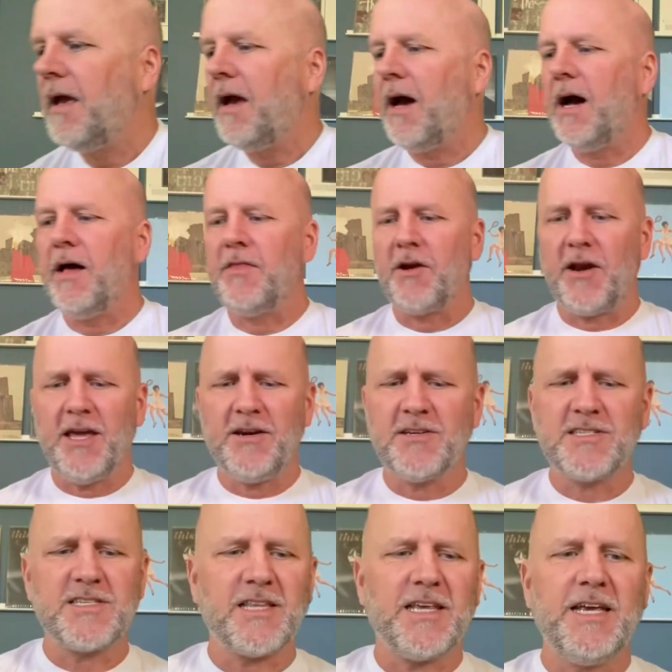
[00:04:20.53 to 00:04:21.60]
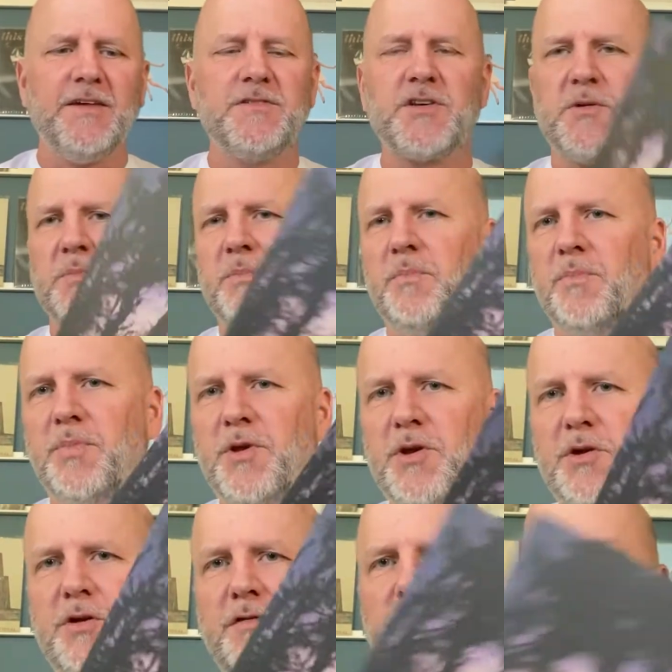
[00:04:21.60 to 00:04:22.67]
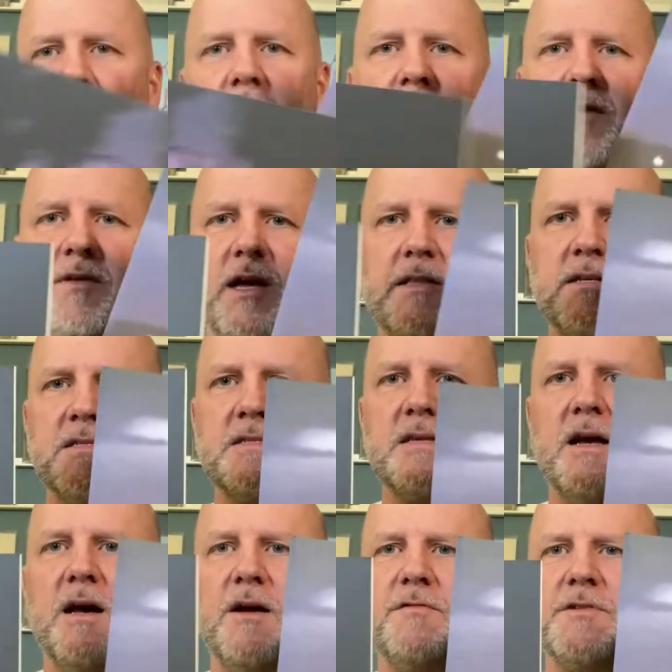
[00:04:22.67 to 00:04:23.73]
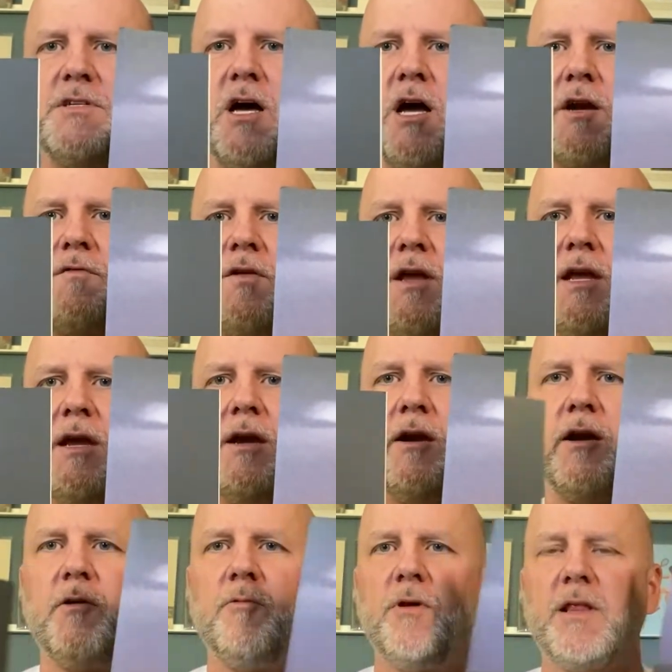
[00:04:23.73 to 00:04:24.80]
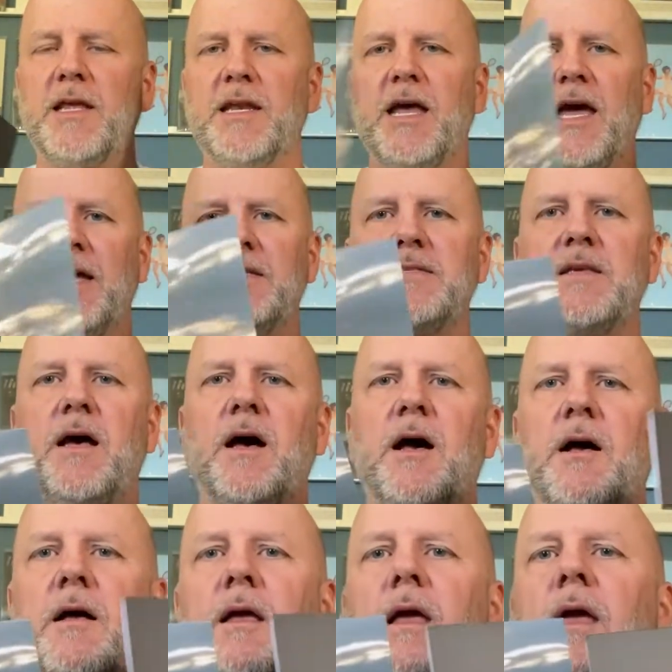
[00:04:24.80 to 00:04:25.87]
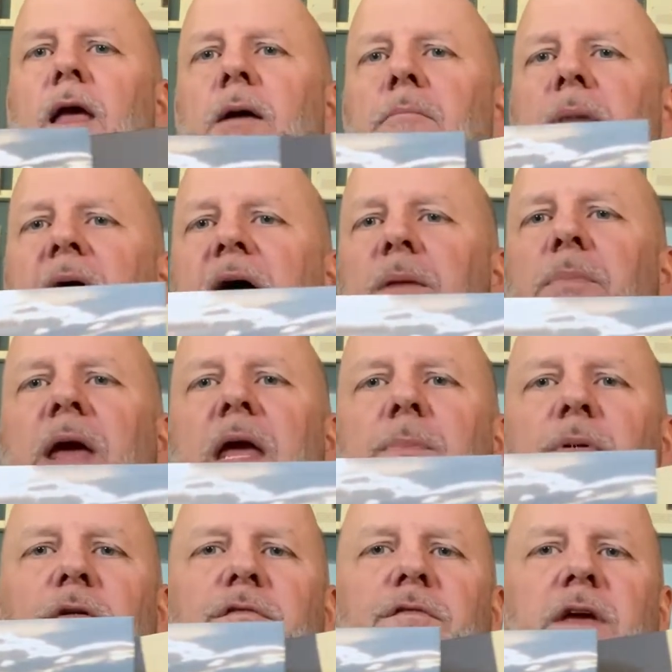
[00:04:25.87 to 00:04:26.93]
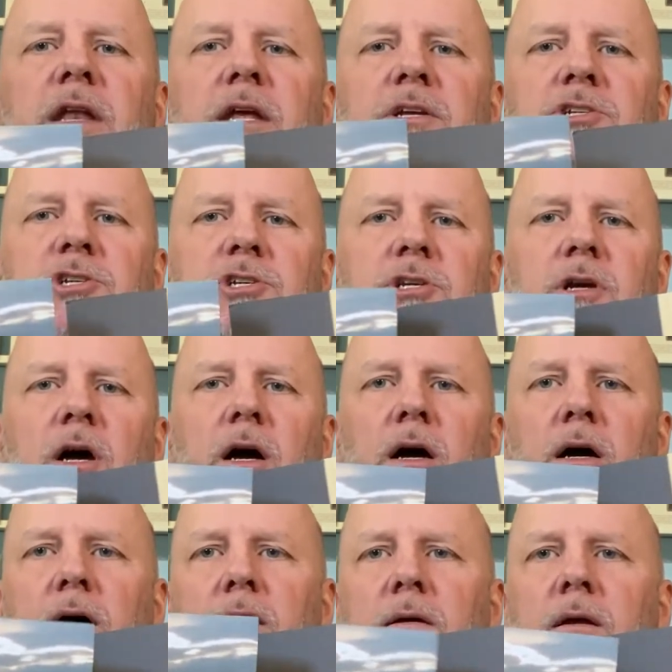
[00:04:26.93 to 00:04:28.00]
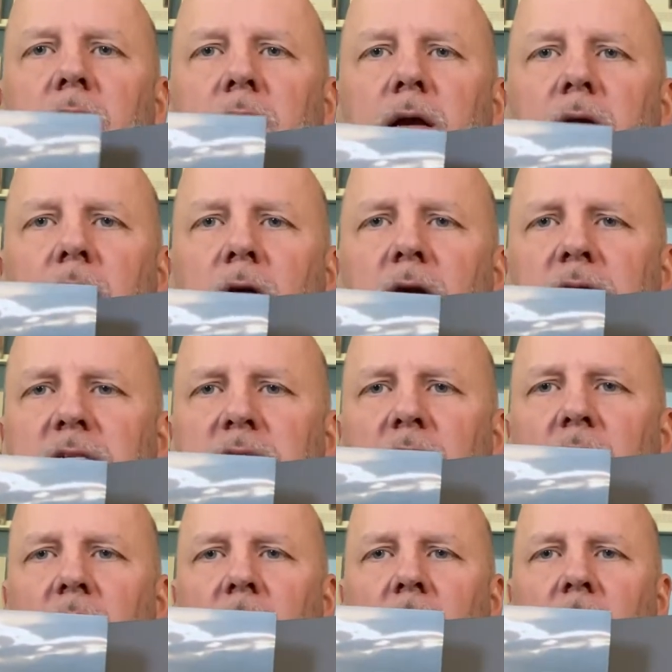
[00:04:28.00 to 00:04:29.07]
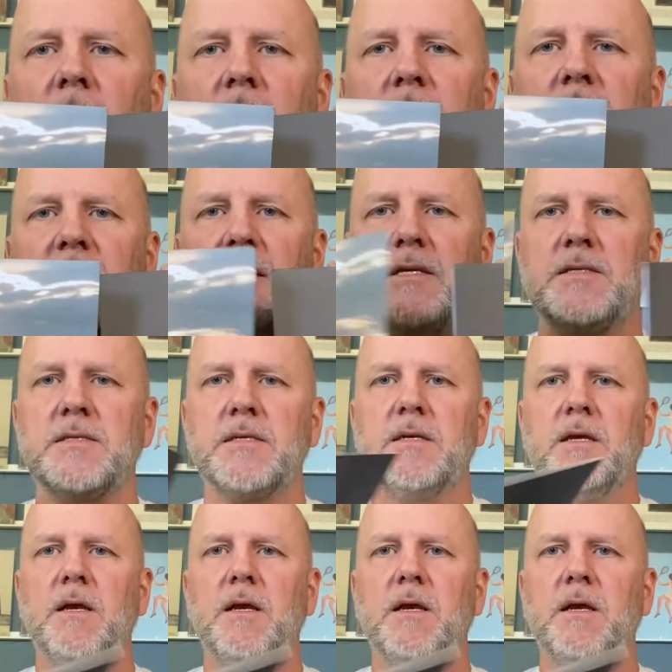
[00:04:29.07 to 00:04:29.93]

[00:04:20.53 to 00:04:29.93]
Their inner sleeves are beautiful. They've got this photography here, really nice matte paper finish, cardstock on these